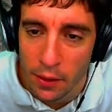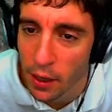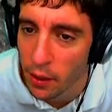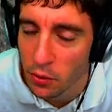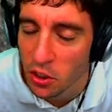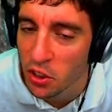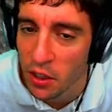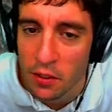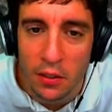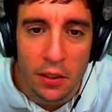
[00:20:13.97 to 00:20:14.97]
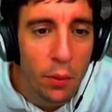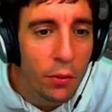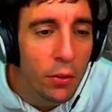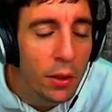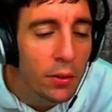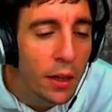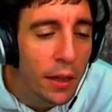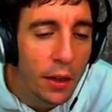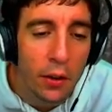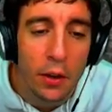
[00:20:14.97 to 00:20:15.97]
Yeah, he was just checking to see whether or not he was
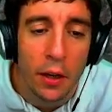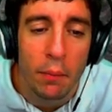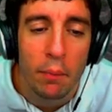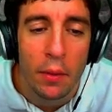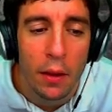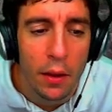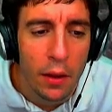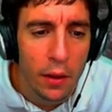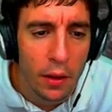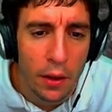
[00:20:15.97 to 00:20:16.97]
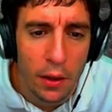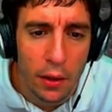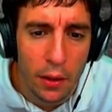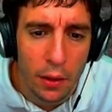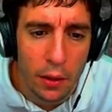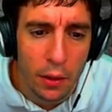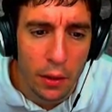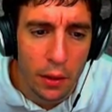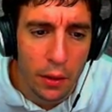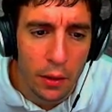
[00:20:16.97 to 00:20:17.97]
liking. Okay.
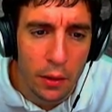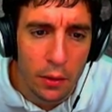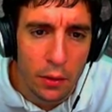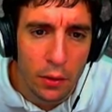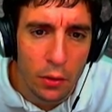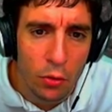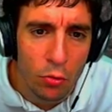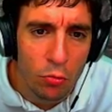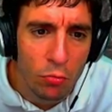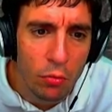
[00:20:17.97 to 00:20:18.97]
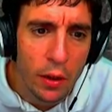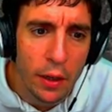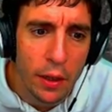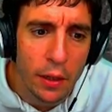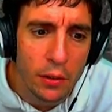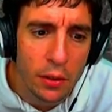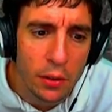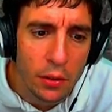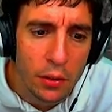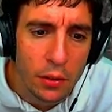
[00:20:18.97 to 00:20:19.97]
Uh,
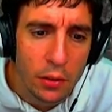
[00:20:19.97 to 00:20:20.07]
right.